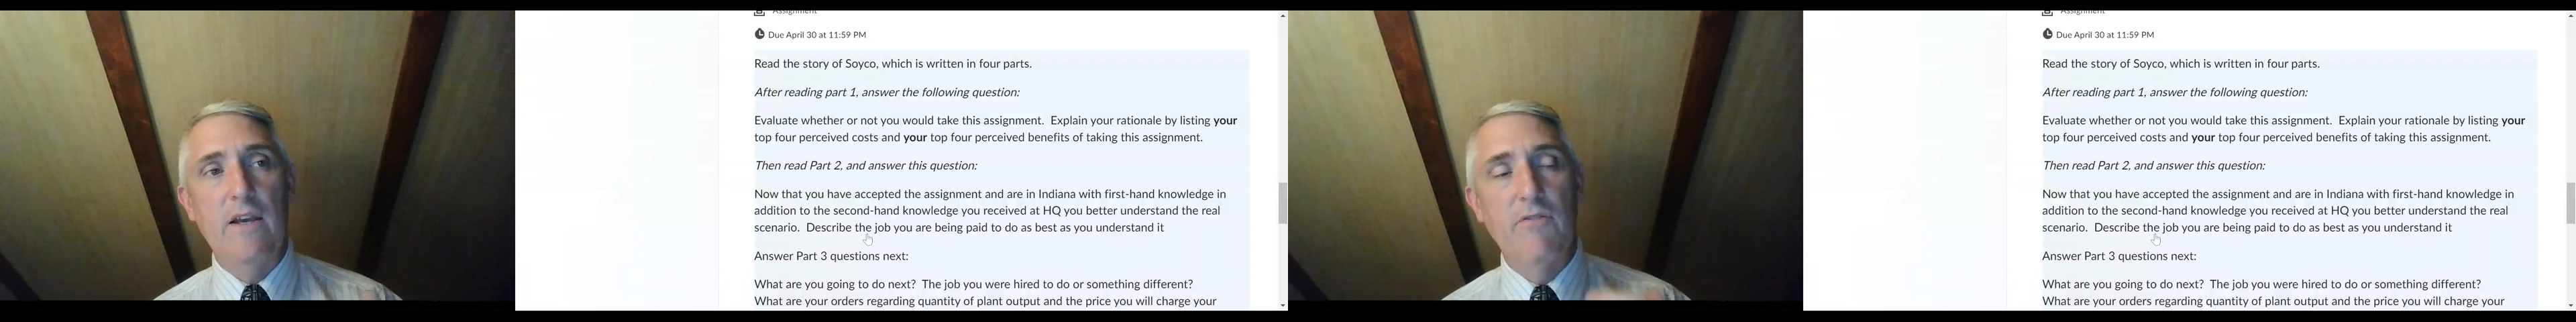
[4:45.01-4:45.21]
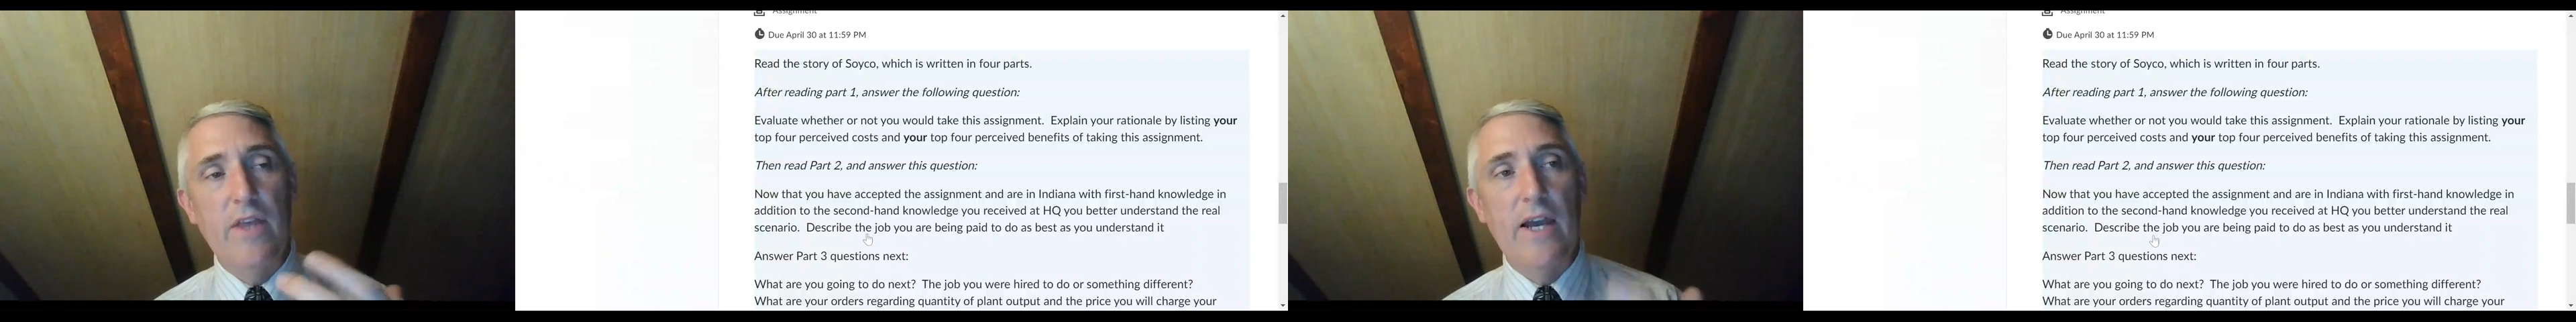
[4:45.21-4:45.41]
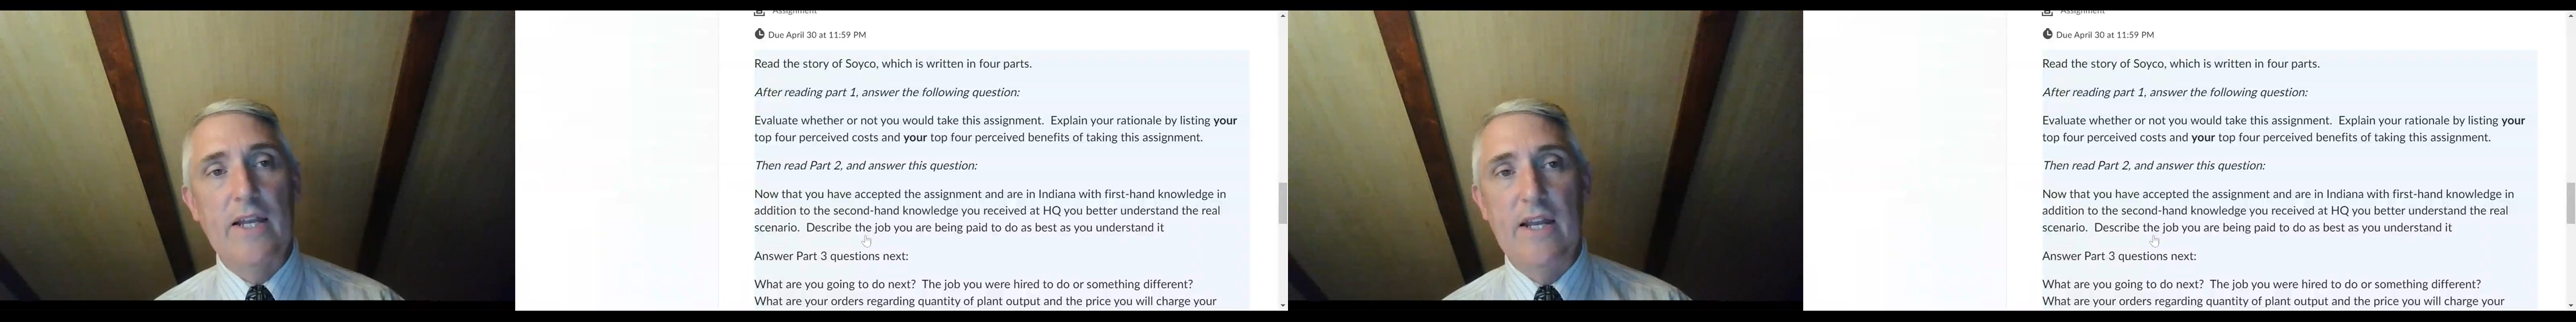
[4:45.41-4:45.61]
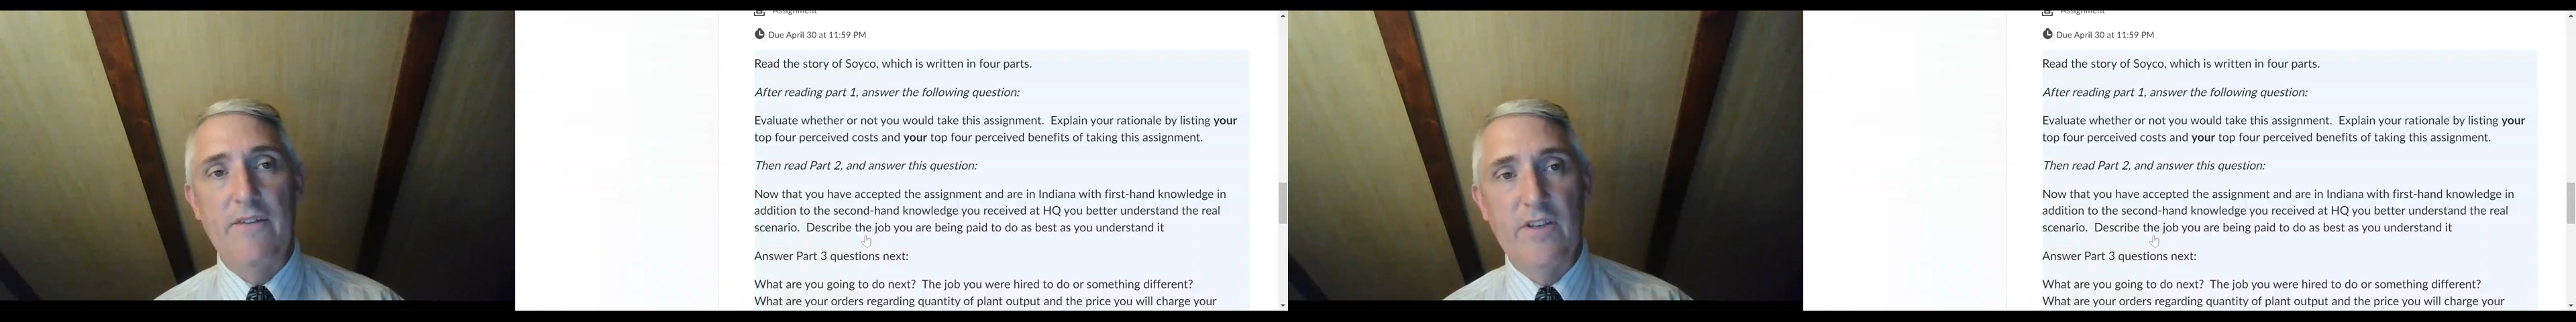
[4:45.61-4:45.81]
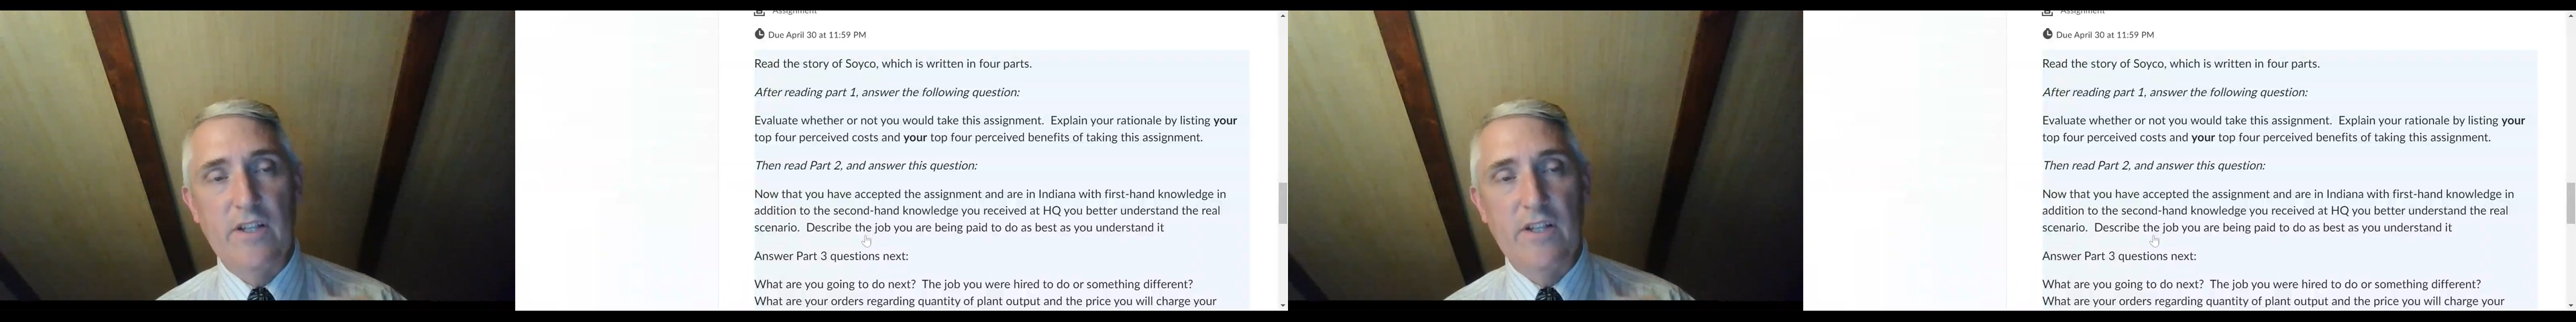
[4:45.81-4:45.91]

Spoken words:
of the economics,